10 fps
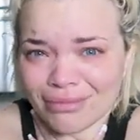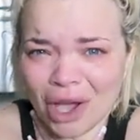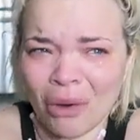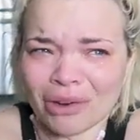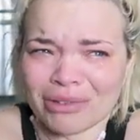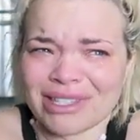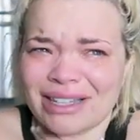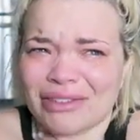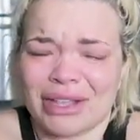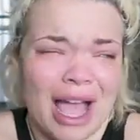No one wants to
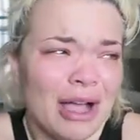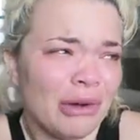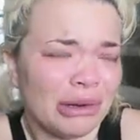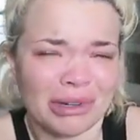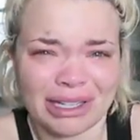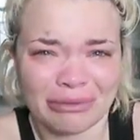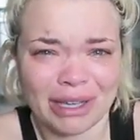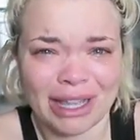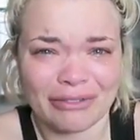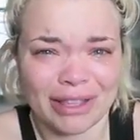live their life. I wouldn't want to live
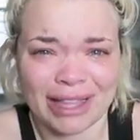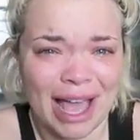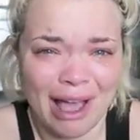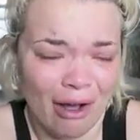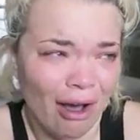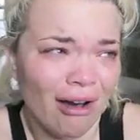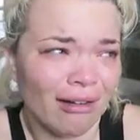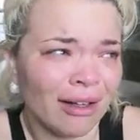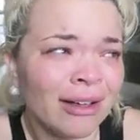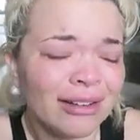my life like that at
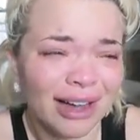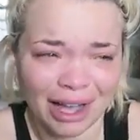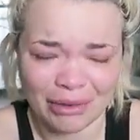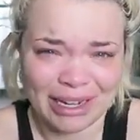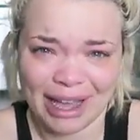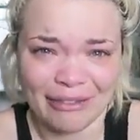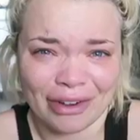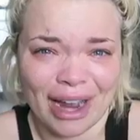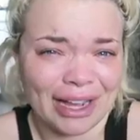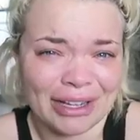all. I would
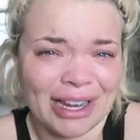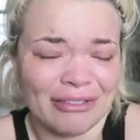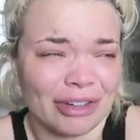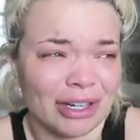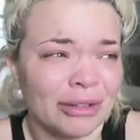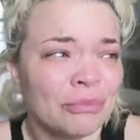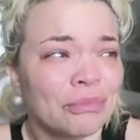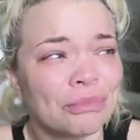never. I could never.